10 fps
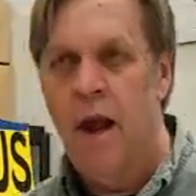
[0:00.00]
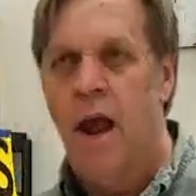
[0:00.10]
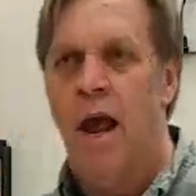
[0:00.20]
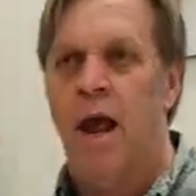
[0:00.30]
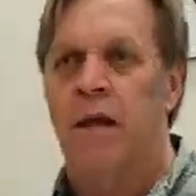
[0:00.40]

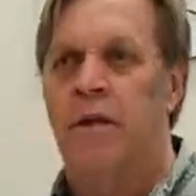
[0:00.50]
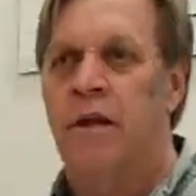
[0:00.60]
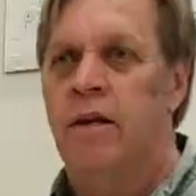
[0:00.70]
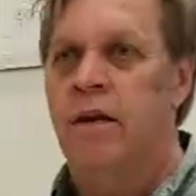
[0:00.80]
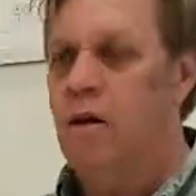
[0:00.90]
and
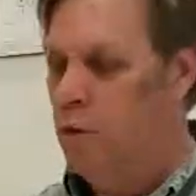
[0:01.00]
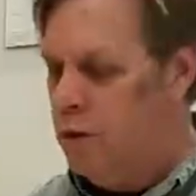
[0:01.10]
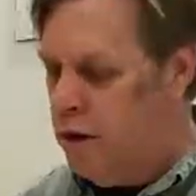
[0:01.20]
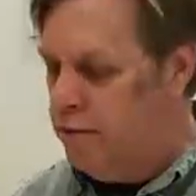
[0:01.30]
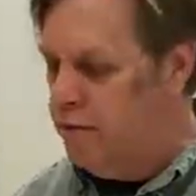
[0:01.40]
you know,
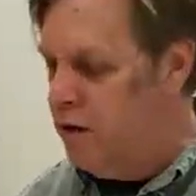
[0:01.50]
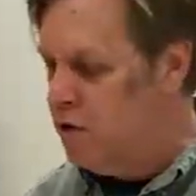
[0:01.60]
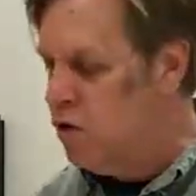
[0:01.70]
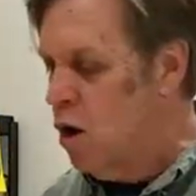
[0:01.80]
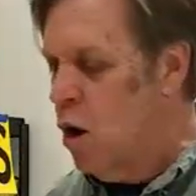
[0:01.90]
it fits.